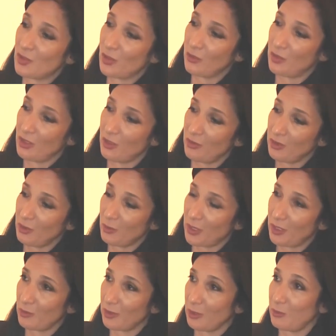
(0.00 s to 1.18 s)
so the only way
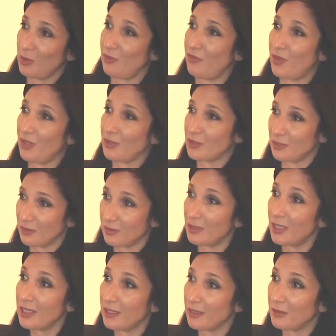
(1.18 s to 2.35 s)
to really be fair to the
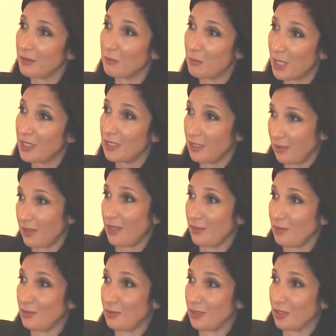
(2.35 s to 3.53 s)
client buying that
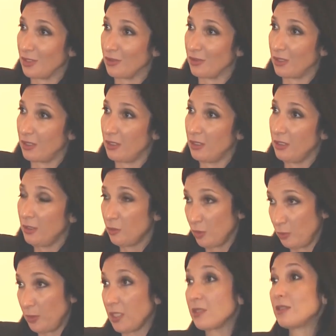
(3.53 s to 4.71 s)
new security
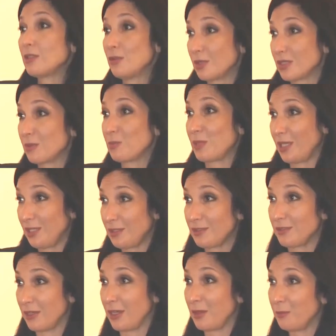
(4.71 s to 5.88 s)
would be to explain
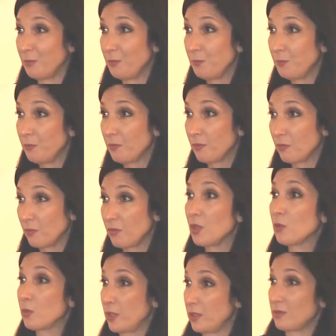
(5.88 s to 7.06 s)
to them
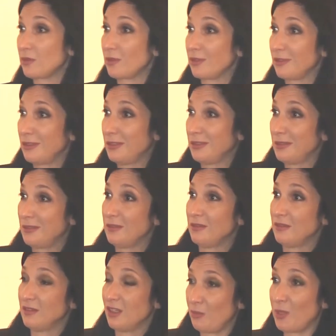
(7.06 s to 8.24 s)
the risk
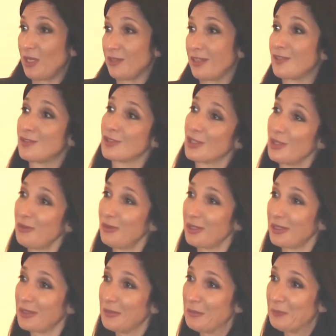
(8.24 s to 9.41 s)
of buying that
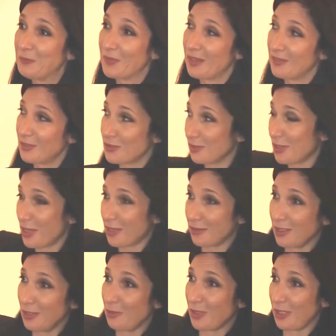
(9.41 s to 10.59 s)
security. And there's a lot of
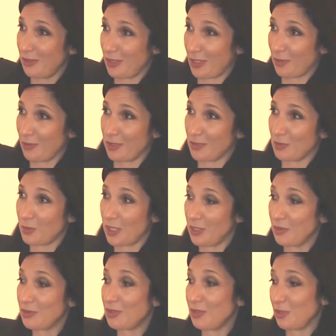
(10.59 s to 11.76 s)
leeway in that risk. What I
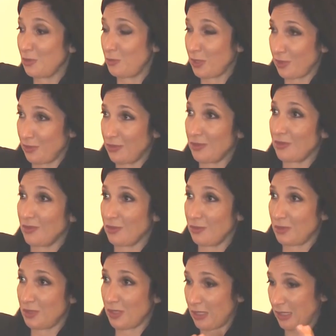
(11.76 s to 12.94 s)
used to do at Bear Stearns,
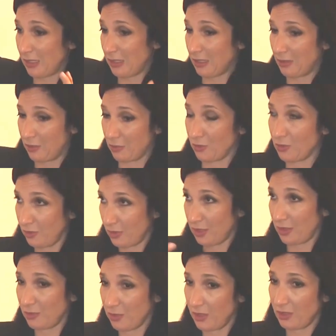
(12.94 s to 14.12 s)
which I
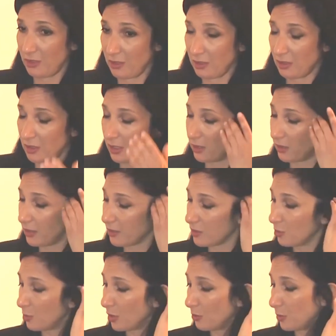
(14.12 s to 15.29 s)
created an analytics
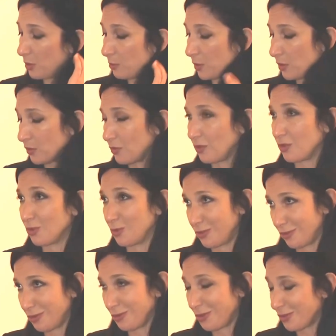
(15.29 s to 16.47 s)
department at Bear Stearns,
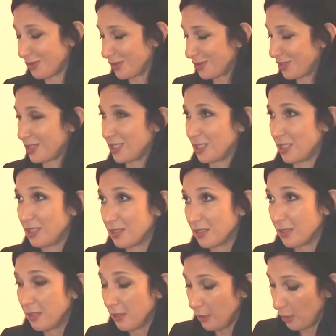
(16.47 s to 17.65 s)
which no longer exists in
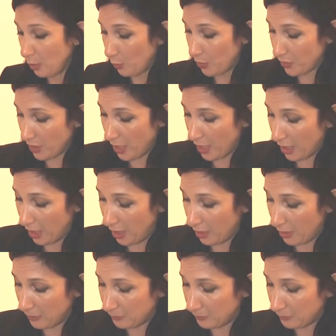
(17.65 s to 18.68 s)
London, was I